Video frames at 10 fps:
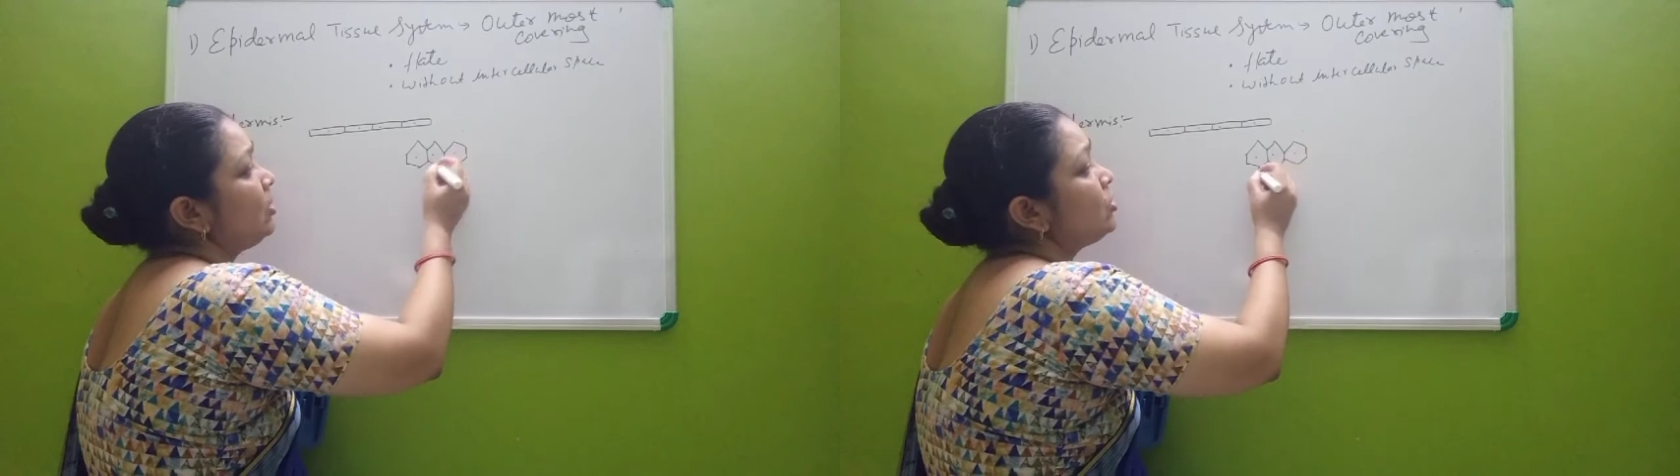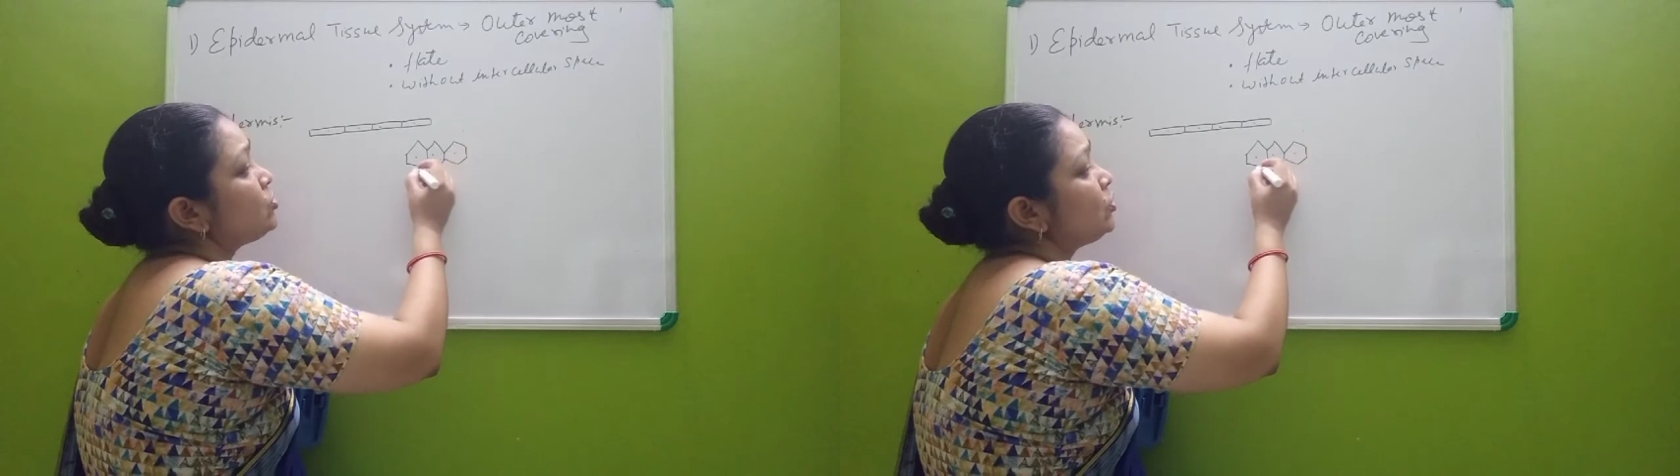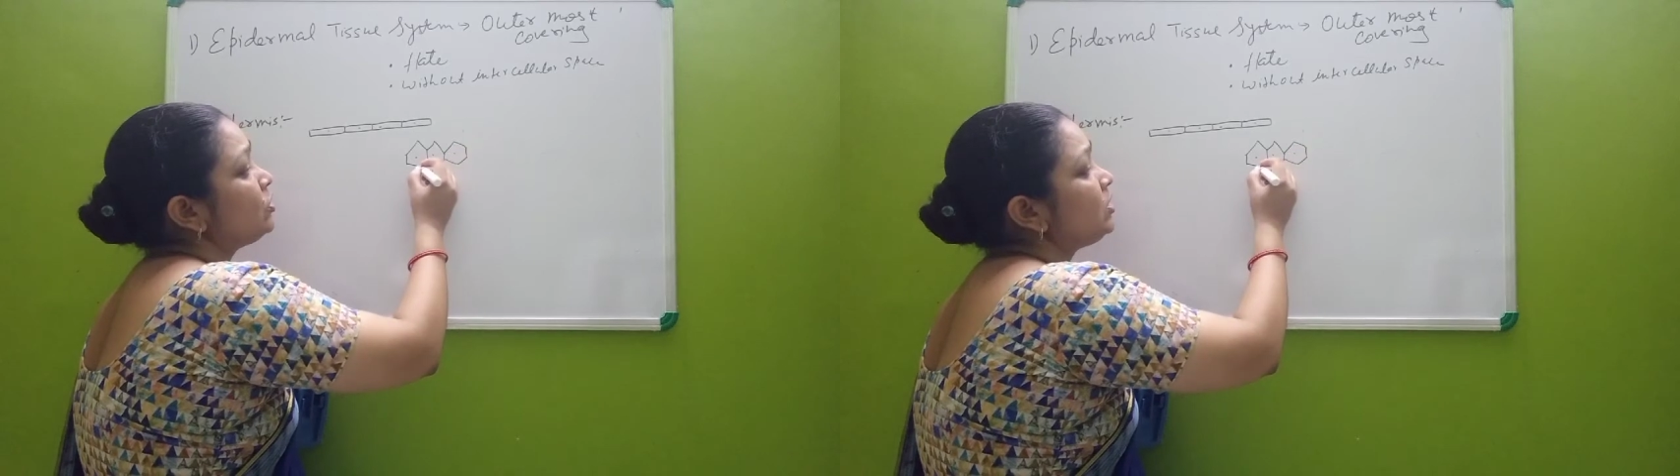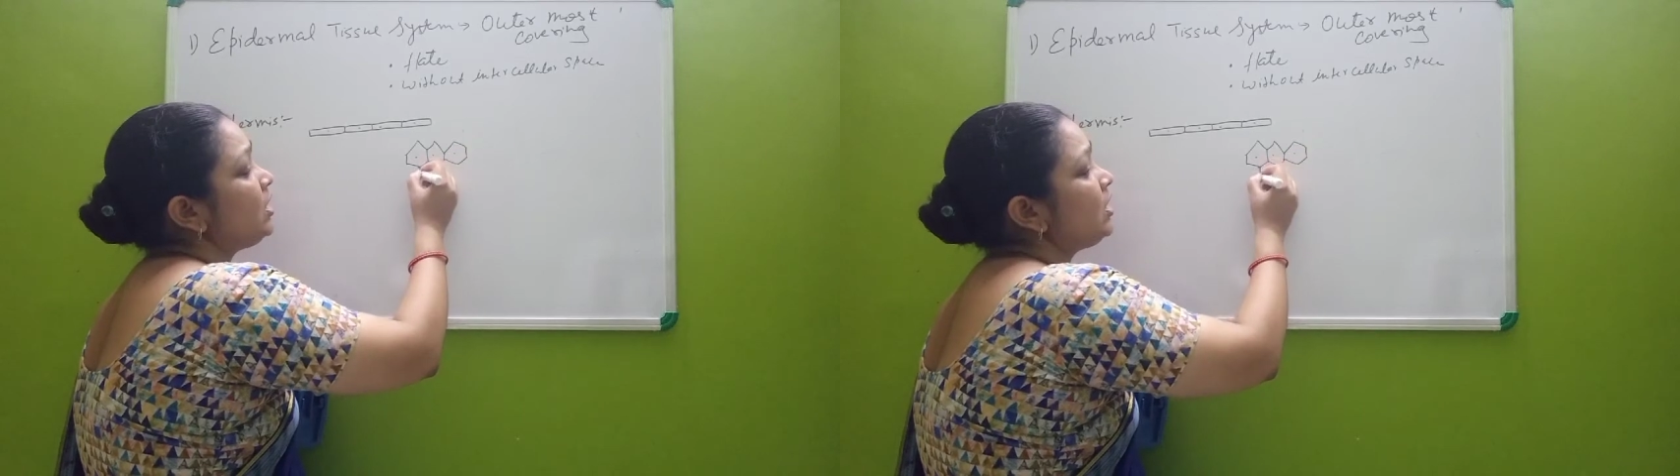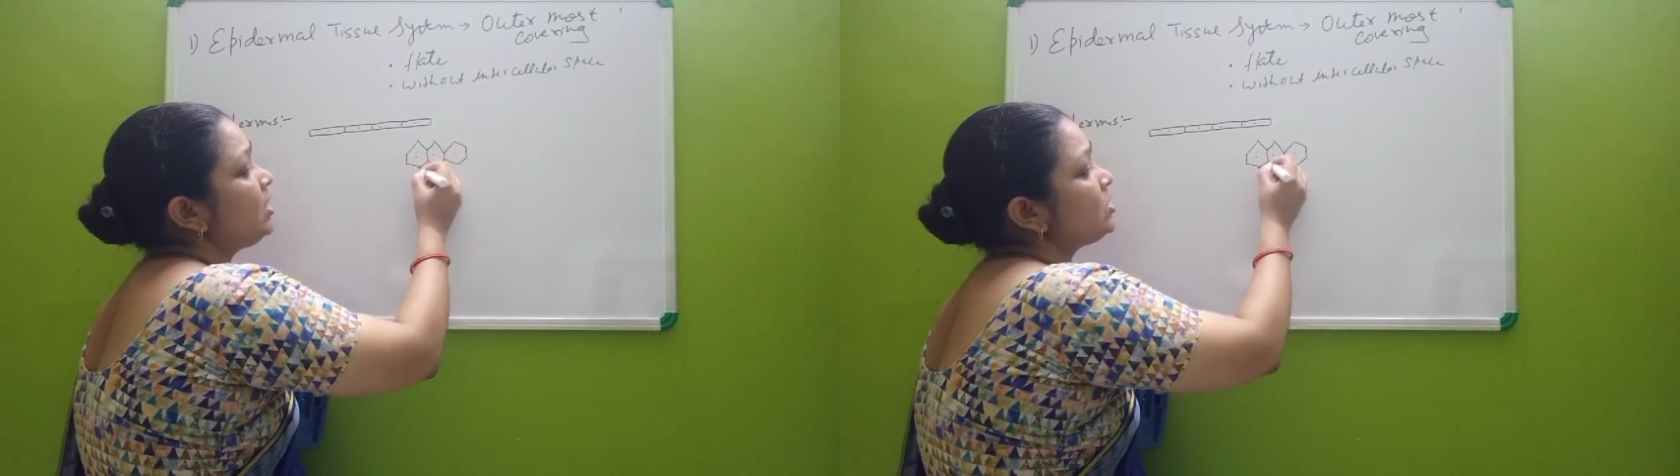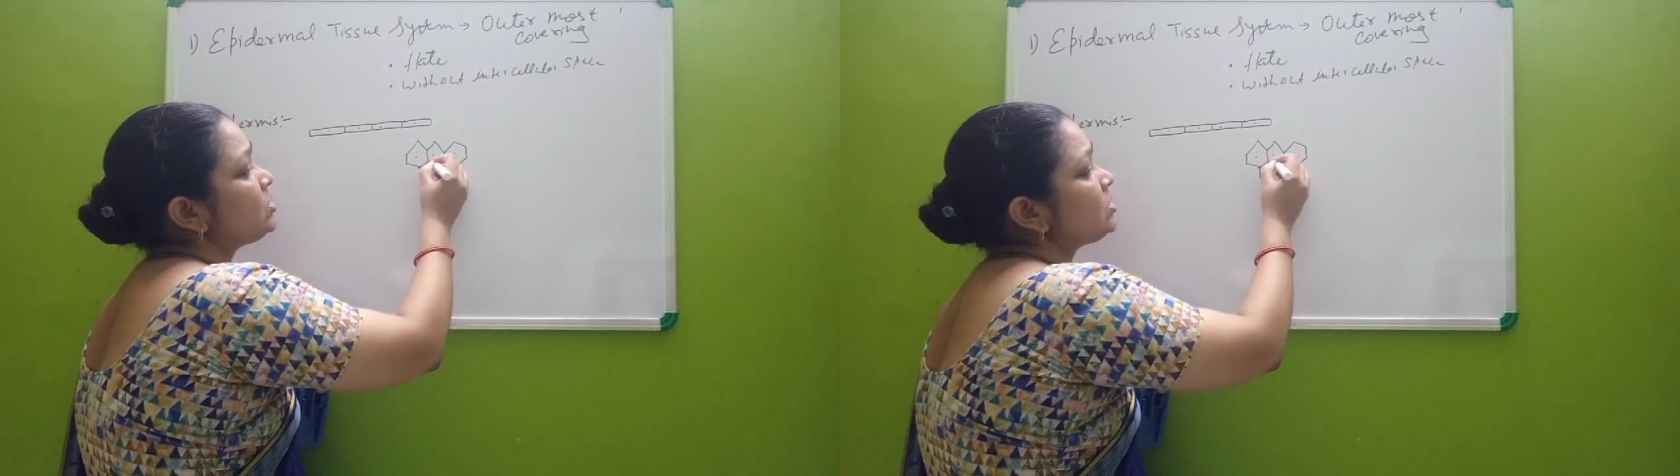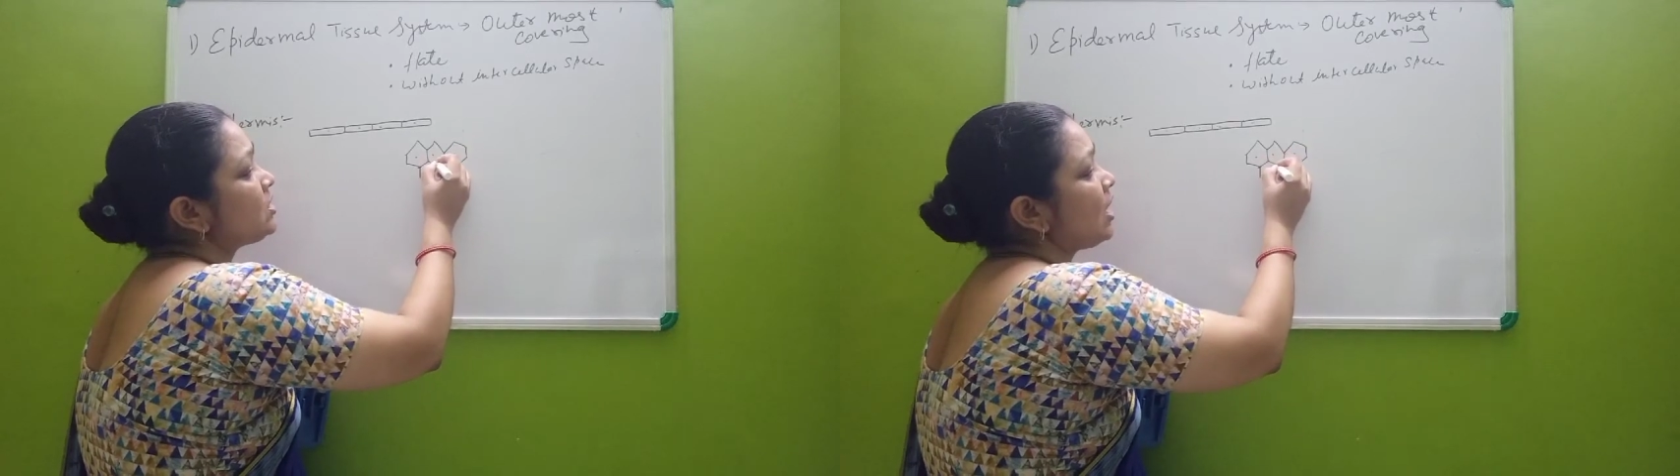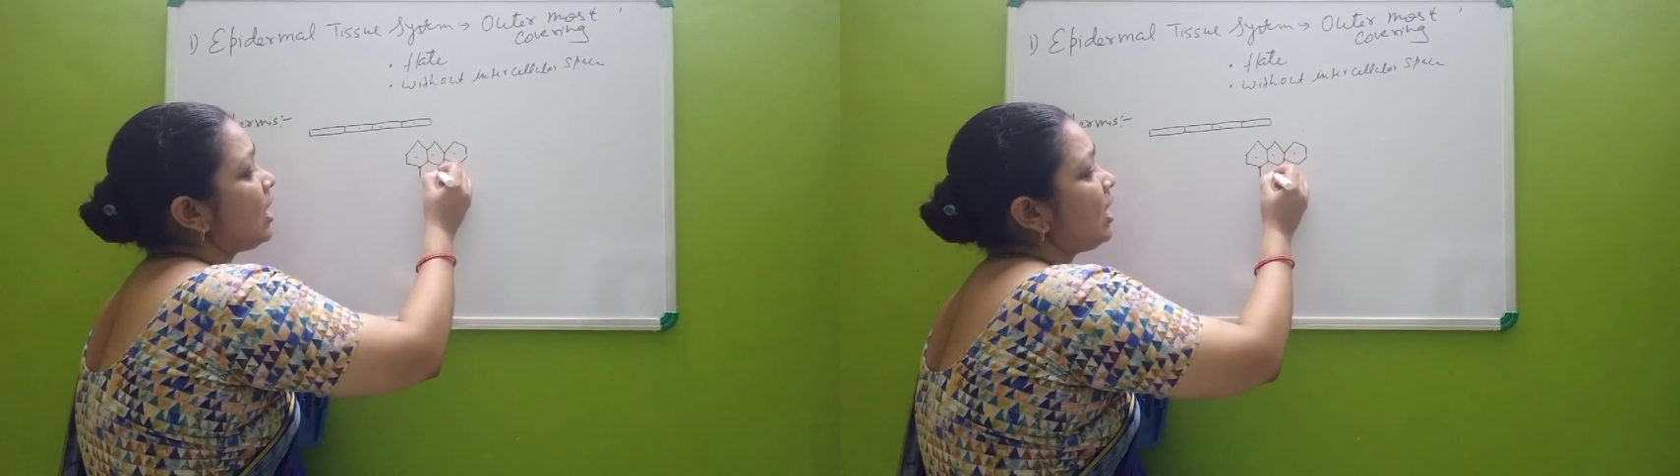So these
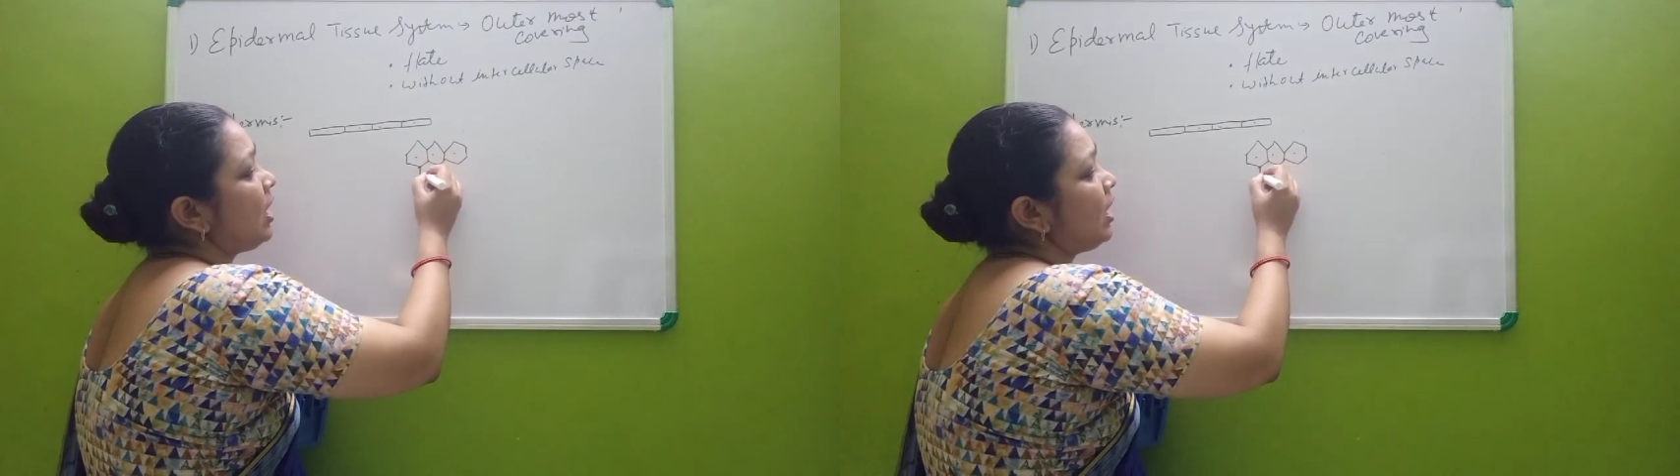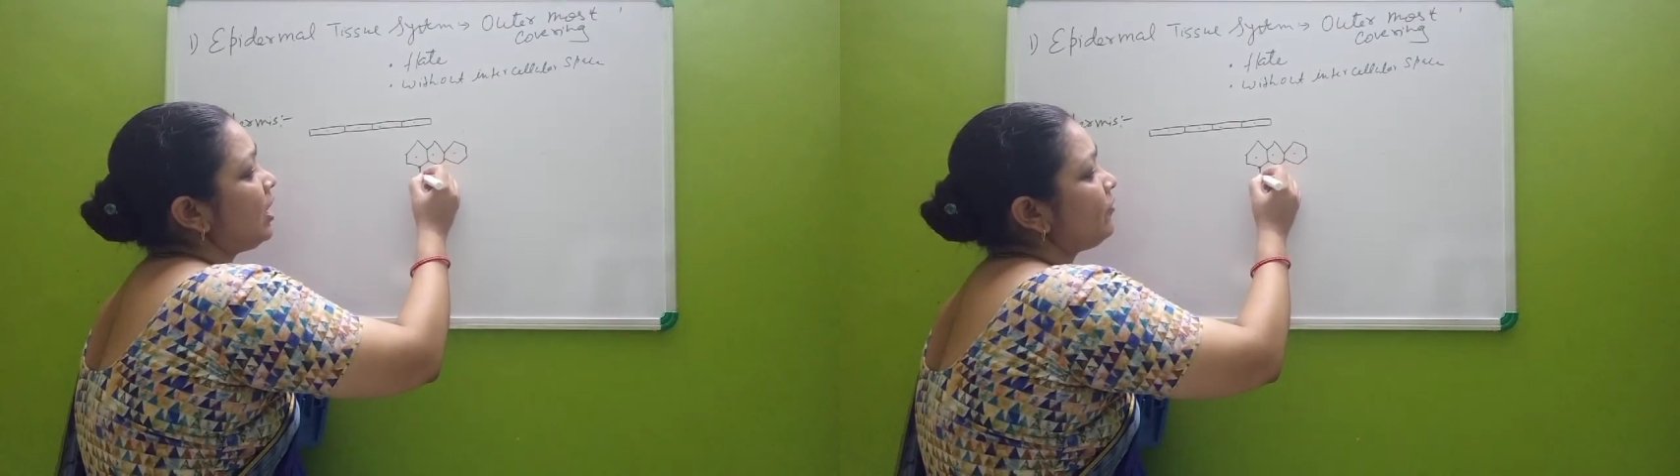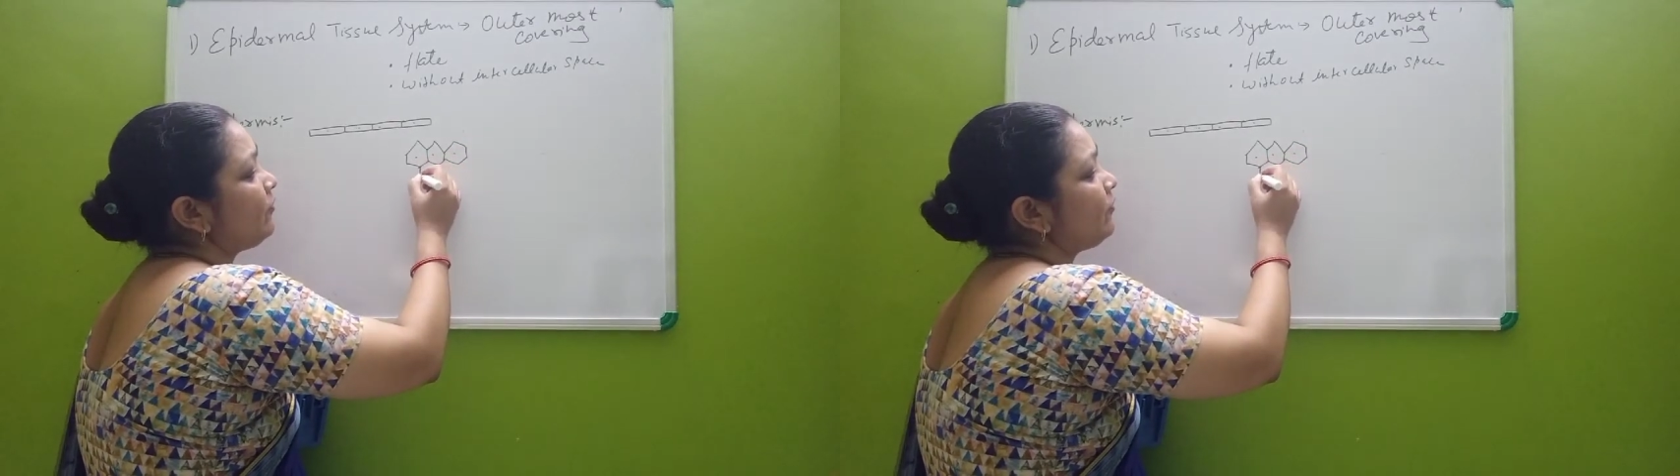are